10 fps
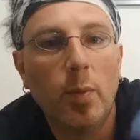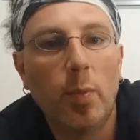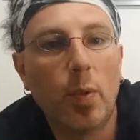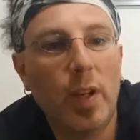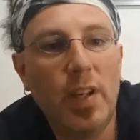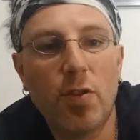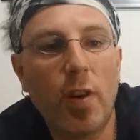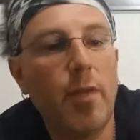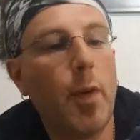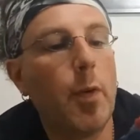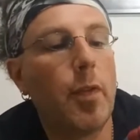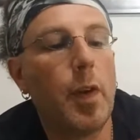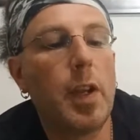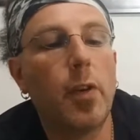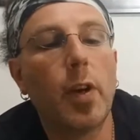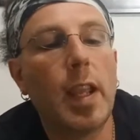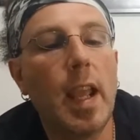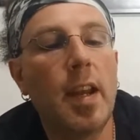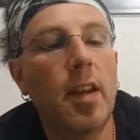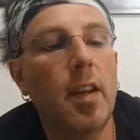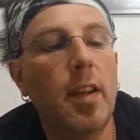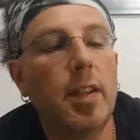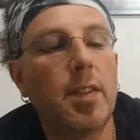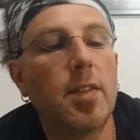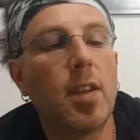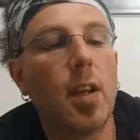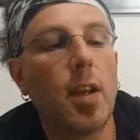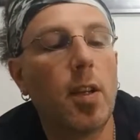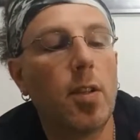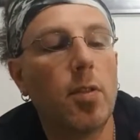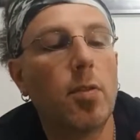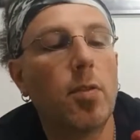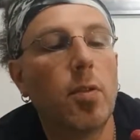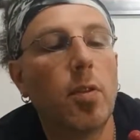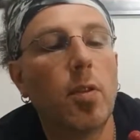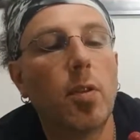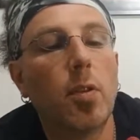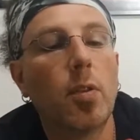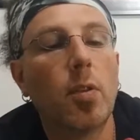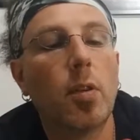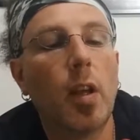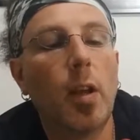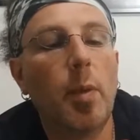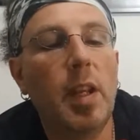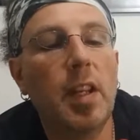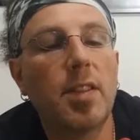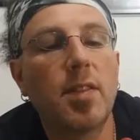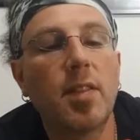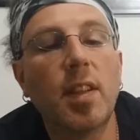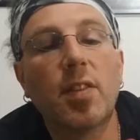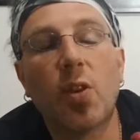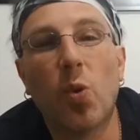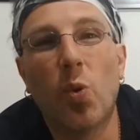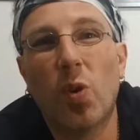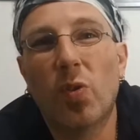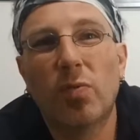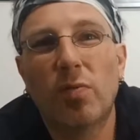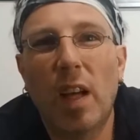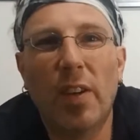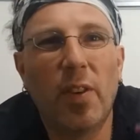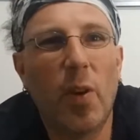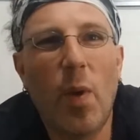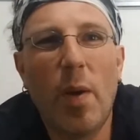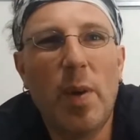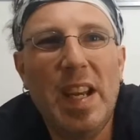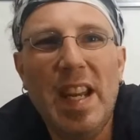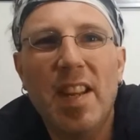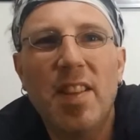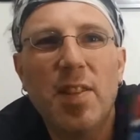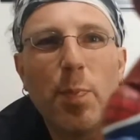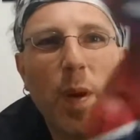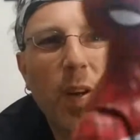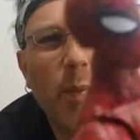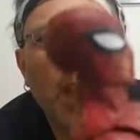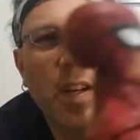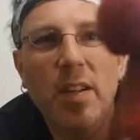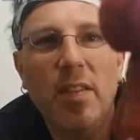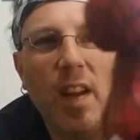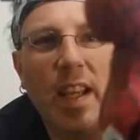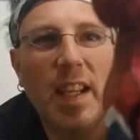Pretty straightforward figure. Again, it's I mean it's cool. I don't know why we needed this Spider-Man. I